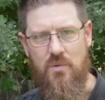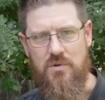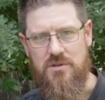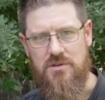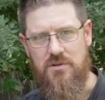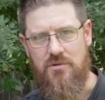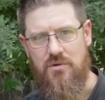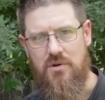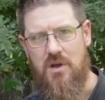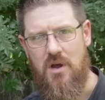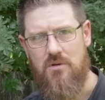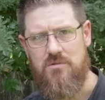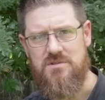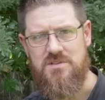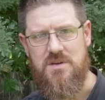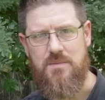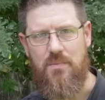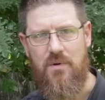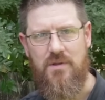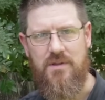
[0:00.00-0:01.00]
with a little cone
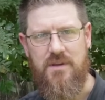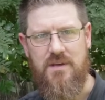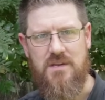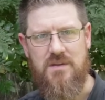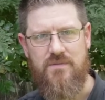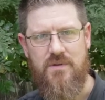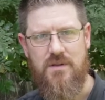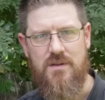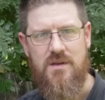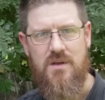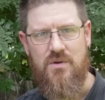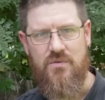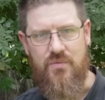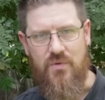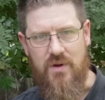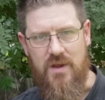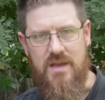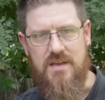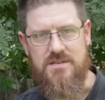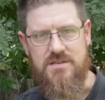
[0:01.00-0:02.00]
tip on the end of it
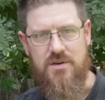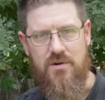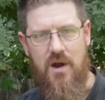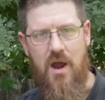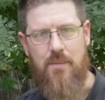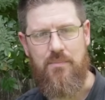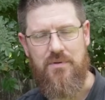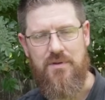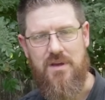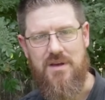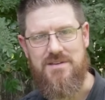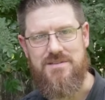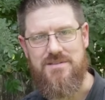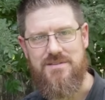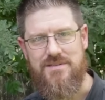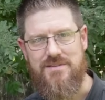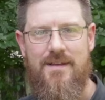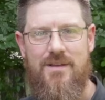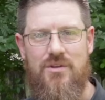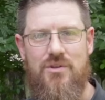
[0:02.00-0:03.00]
for easier
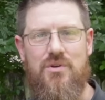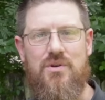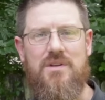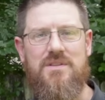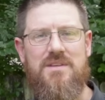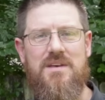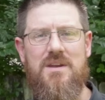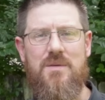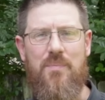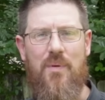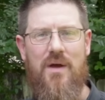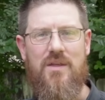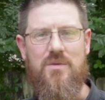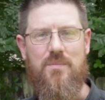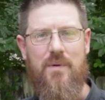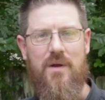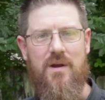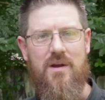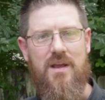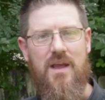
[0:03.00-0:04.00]
application. You can then apply the
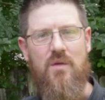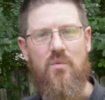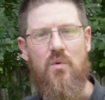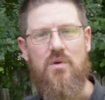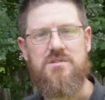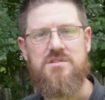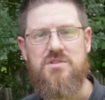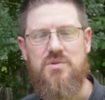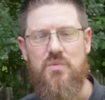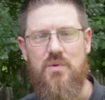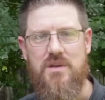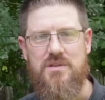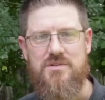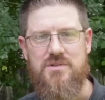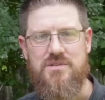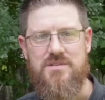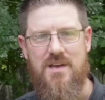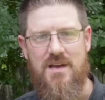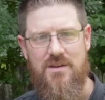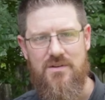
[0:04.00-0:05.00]
Barricade once the weeds
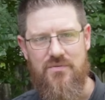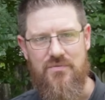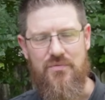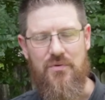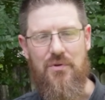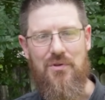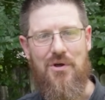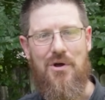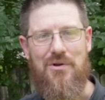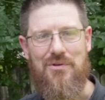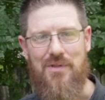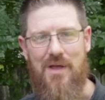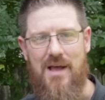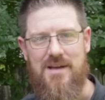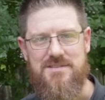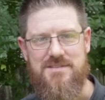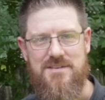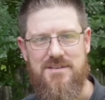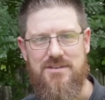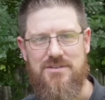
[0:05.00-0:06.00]
are dead for
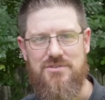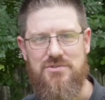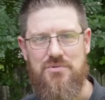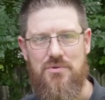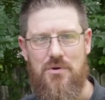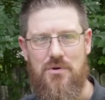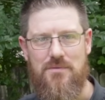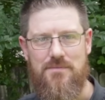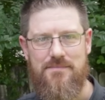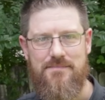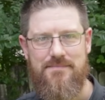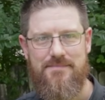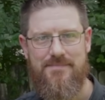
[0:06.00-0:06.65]
long-lasting control.